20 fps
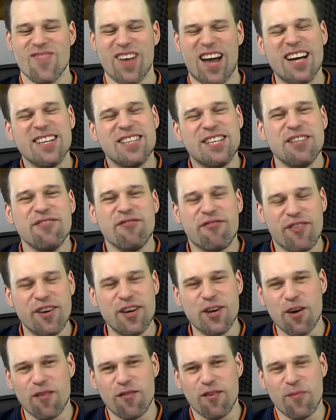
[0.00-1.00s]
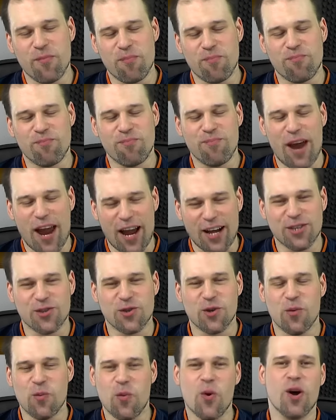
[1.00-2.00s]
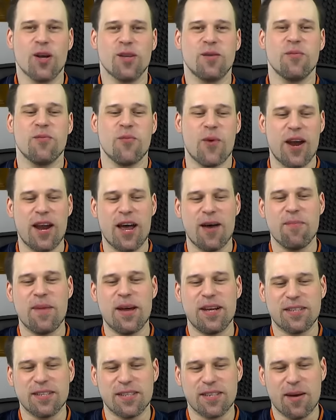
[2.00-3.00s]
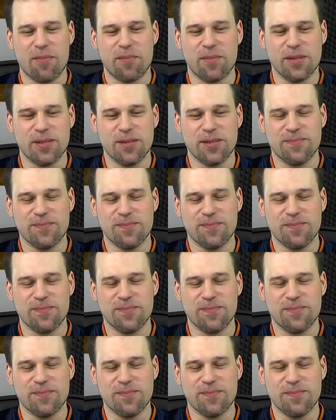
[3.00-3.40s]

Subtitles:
I didn't think of an actual word when I made this up.